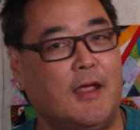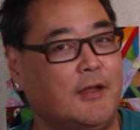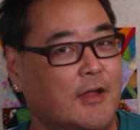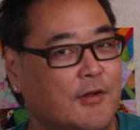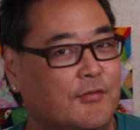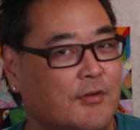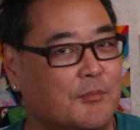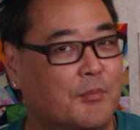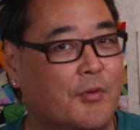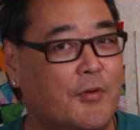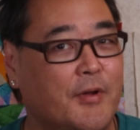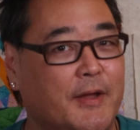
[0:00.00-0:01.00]
Case in
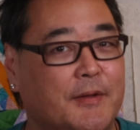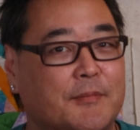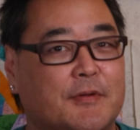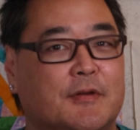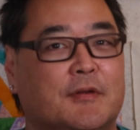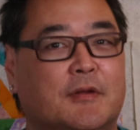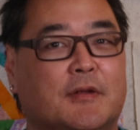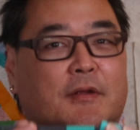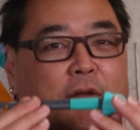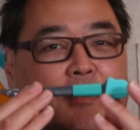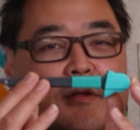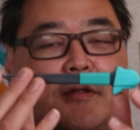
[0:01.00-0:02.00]
point,
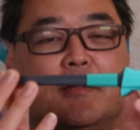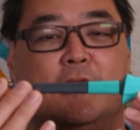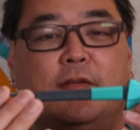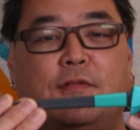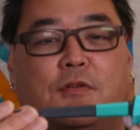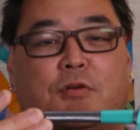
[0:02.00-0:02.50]
this